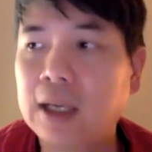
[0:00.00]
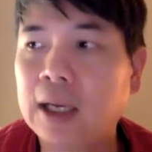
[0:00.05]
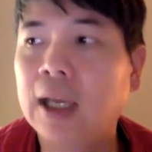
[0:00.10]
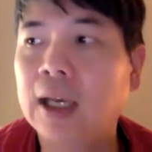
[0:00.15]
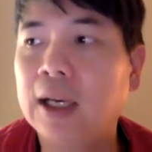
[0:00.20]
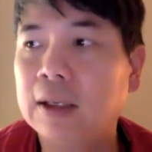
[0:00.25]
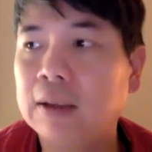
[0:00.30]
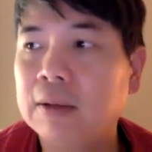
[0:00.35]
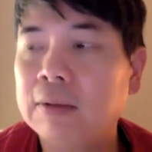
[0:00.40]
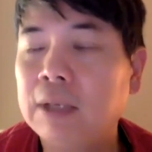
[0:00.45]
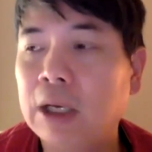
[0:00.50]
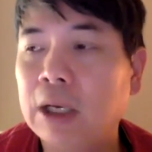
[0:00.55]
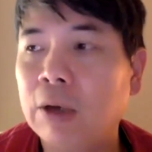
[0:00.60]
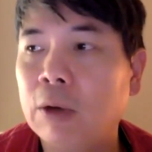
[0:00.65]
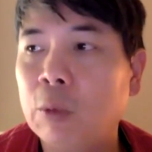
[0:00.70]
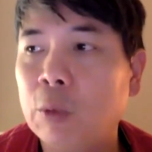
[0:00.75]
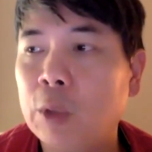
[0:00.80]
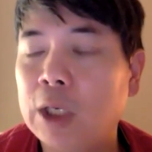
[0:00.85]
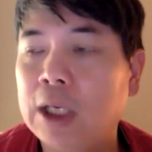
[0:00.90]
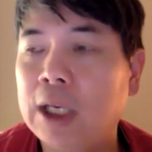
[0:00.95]
Again, you
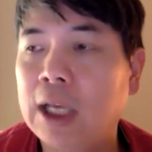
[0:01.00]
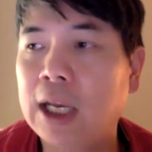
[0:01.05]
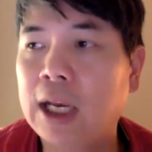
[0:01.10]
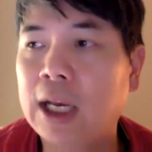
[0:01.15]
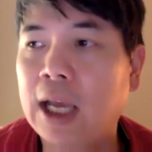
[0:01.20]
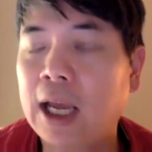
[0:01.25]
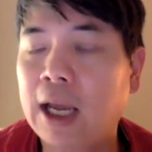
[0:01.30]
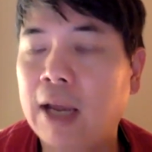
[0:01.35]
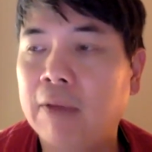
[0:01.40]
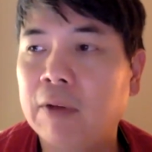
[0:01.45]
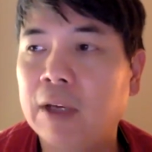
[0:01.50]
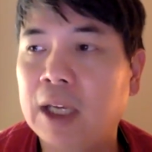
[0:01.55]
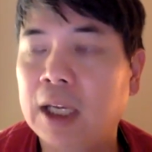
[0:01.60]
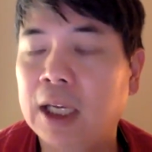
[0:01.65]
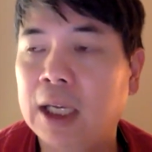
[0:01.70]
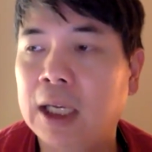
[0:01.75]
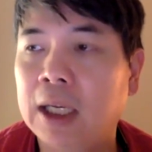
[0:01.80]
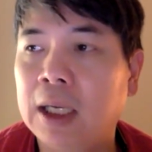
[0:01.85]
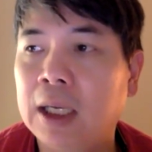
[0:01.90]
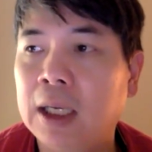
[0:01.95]
know, we did have
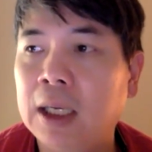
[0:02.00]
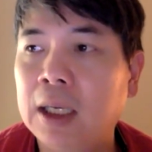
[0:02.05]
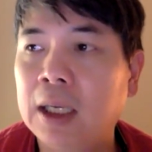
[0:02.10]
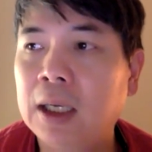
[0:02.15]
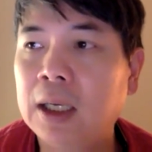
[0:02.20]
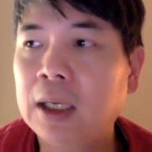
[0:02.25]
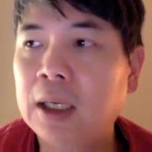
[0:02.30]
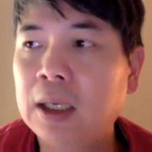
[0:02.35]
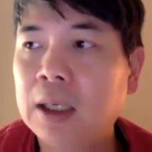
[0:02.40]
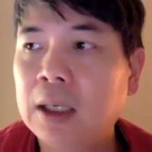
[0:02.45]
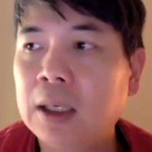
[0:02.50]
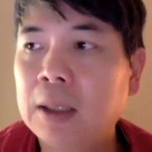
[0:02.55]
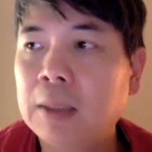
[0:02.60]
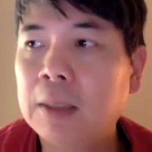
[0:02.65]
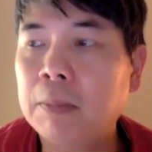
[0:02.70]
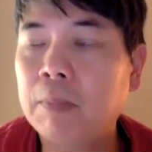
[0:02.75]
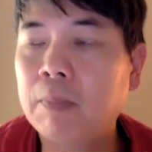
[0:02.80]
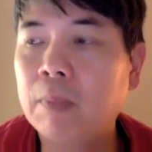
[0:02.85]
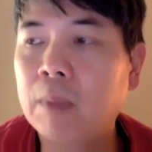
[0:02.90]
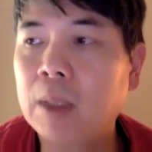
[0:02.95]
a
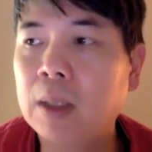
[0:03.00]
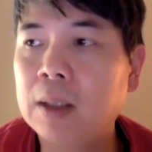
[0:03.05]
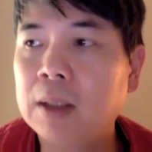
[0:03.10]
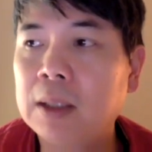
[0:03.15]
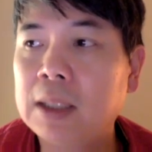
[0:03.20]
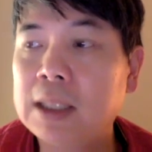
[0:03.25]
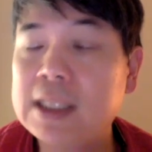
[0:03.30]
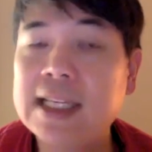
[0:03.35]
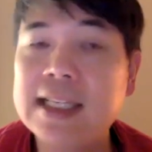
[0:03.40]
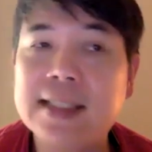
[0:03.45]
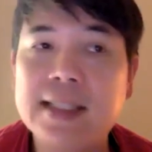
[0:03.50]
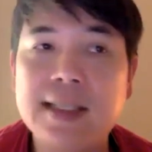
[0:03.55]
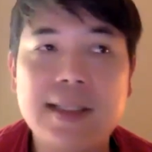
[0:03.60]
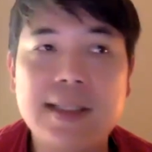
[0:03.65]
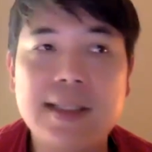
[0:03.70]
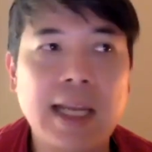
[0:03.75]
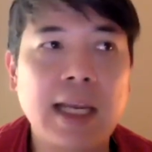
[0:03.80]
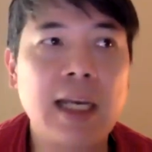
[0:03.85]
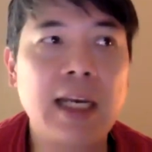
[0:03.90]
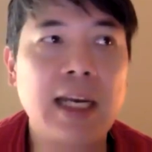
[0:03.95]
this is the
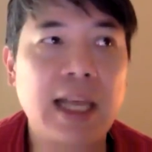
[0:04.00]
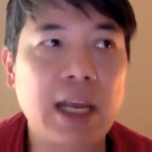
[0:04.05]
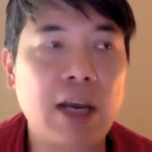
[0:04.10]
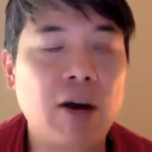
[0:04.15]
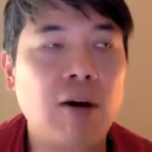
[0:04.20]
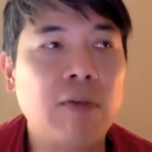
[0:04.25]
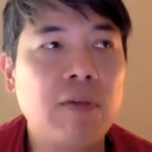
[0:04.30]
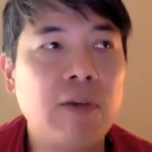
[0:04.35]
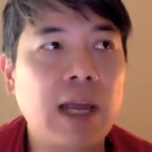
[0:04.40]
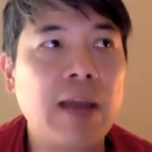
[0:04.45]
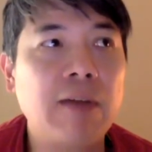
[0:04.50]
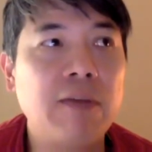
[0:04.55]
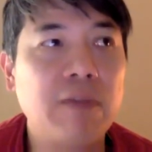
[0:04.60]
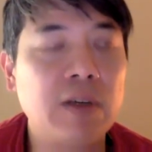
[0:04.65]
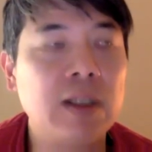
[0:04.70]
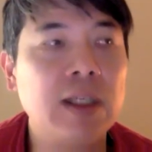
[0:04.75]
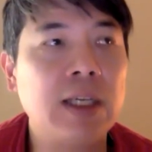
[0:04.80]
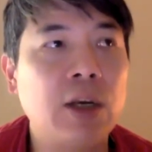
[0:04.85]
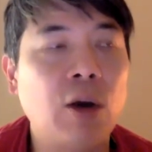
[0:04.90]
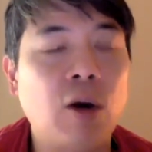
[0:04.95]
second layoff
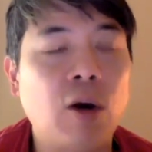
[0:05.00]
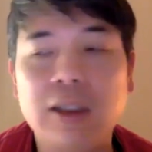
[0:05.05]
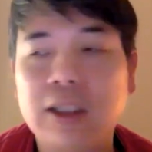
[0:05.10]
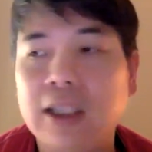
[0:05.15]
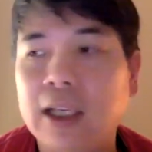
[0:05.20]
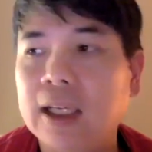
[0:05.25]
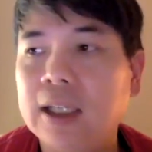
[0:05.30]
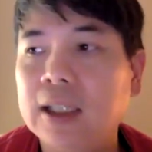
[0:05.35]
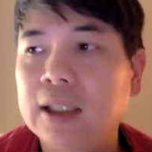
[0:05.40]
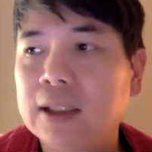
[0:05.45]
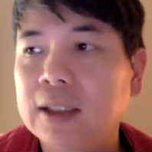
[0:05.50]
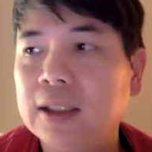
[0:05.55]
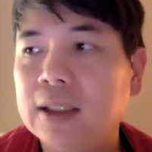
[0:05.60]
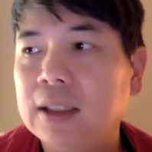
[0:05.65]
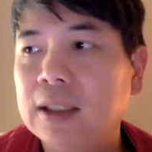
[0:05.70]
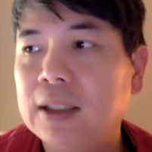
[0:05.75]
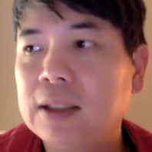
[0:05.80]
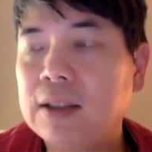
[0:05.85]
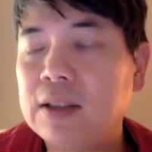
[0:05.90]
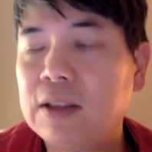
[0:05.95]
ever in Okta.
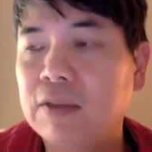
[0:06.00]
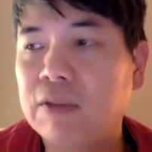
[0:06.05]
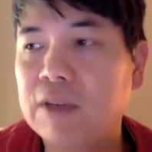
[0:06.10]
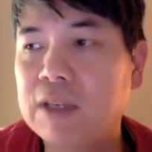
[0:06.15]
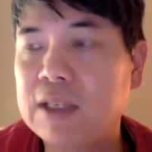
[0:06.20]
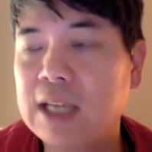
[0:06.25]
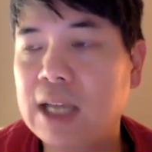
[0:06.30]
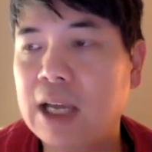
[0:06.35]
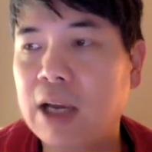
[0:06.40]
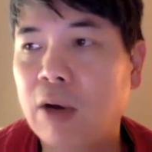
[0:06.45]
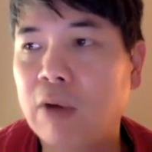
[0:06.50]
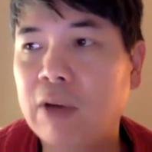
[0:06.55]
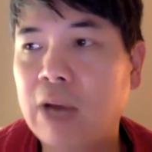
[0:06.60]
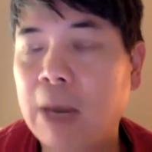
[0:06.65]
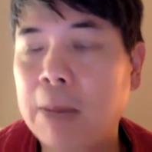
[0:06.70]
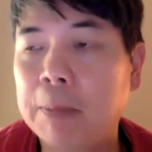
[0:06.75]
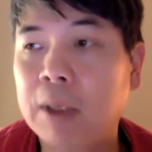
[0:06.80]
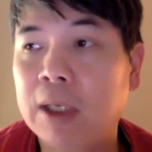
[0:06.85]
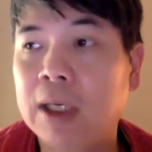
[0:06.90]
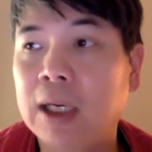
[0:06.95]
The first layoff
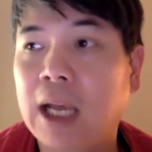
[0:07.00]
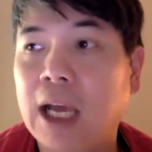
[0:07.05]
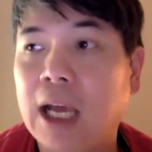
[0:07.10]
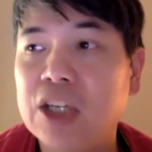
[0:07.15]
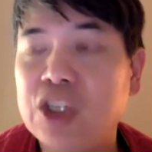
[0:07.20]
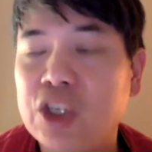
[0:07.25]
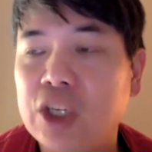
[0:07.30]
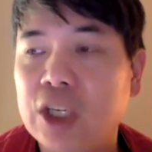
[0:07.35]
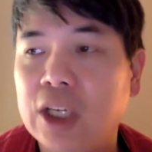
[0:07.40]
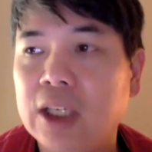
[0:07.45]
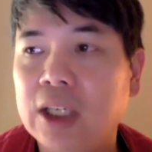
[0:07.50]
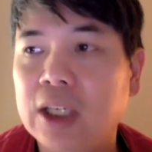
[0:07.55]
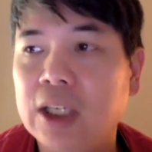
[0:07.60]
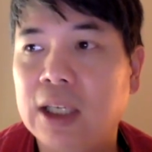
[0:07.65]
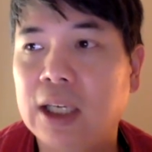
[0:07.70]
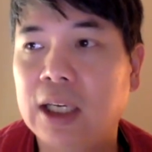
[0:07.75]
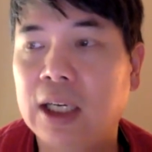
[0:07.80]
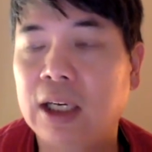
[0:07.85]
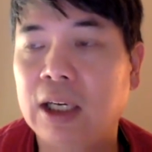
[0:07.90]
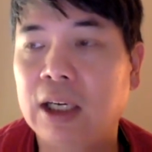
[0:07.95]
happened last year
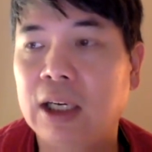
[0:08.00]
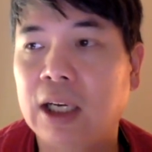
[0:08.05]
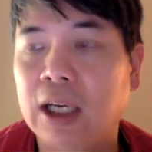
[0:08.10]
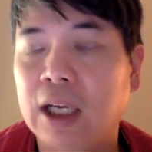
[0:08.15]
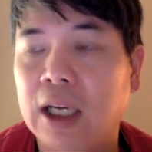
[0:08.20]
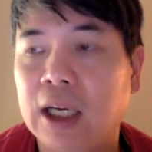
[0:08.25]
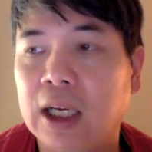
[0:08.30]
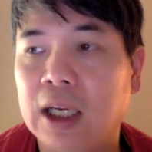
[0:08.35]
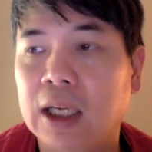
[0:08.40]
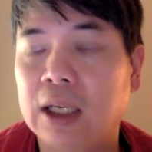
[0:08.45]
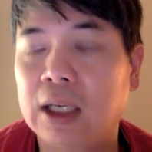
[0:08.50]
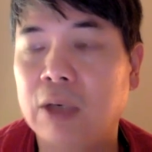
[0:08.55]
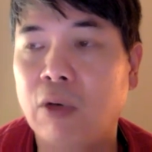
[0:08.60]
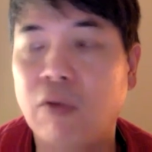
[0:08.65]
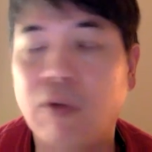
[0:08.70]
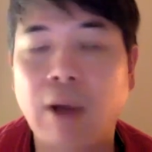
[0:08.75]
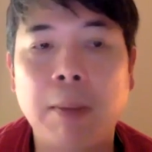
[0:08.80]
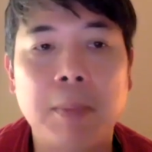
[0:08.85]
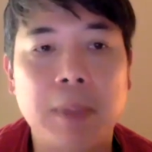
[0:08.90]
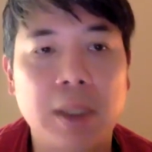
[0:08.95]
in uh,
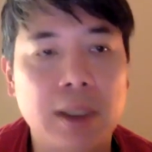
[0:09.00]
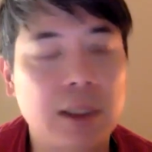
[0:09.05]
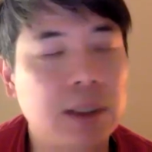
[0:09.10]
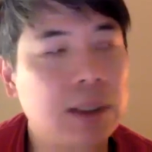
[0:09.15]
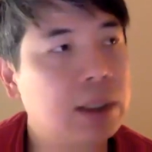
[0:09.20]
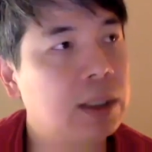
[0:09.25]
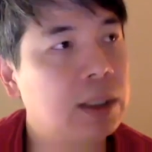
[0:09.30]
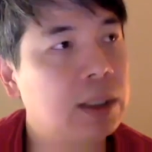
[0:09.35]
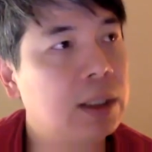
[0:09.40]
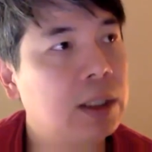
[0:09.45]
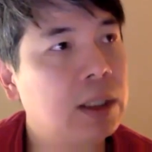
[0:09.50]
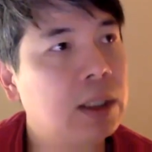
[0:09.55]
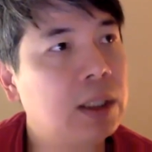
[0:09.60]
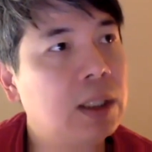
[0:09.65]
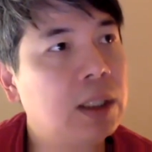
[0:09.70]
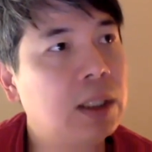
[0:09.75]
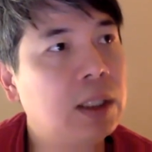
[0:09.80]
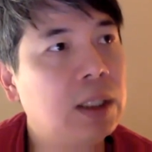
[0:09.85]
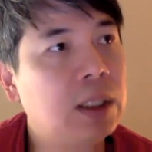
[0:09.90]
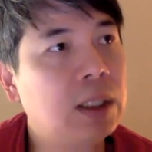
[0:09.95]
November.
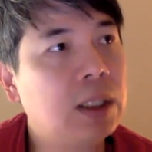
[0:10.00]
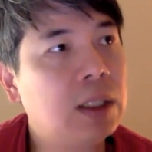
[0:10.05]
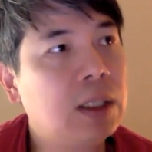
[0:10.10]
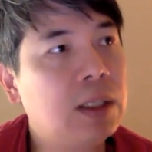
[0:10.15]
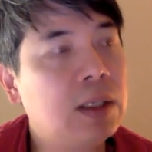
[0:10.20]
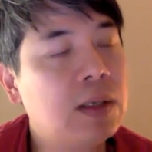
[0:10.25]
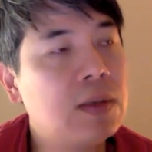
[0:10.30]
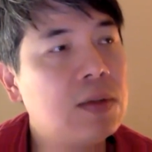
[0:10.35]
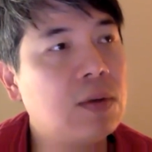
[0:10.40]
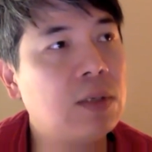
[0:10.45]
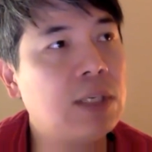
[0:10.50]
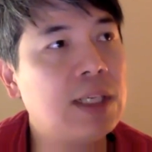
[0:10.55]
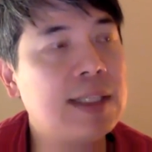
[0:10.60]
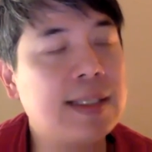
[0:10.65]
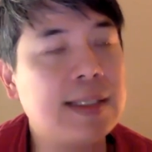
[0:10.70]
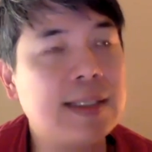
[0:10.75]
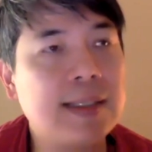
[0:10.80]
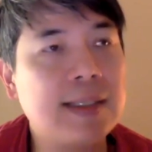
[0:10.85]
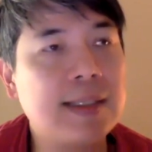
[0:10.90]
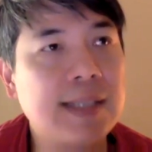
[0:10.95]
So
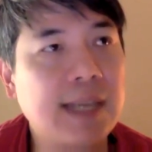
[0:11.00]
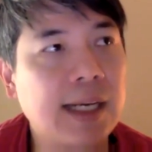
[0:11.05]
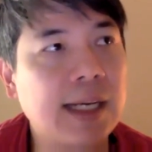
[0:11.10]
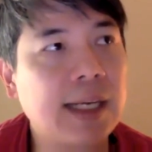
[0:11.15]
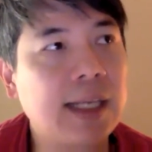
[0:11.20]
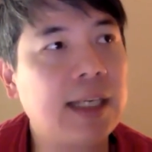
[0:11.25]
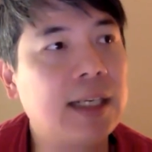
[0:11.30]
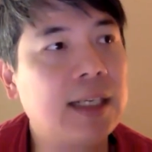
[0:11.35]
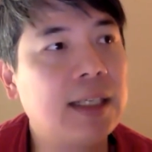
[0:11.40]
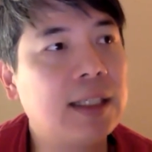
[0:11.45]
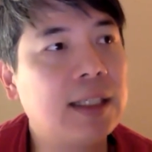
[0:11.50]
this oh, is wow. the second.